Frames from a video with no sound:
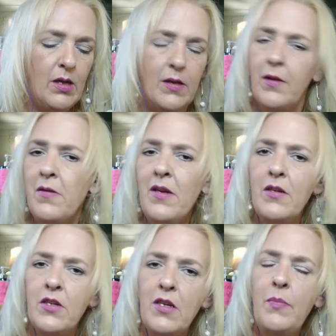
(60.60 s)
They're not
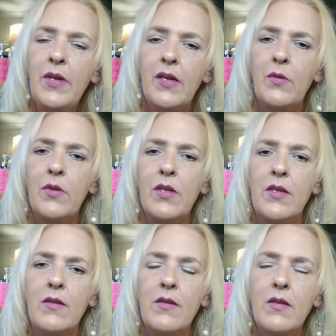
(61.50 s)
jumping on
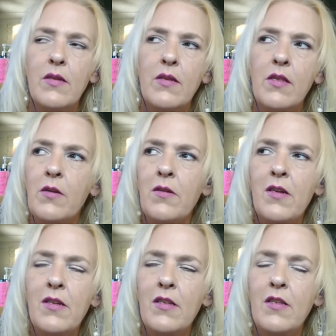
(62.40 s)
this. They're
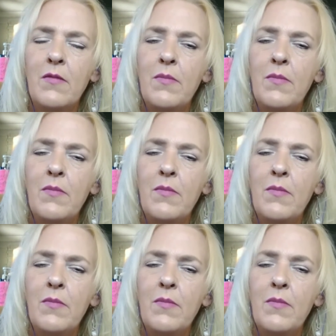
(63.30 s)
not, the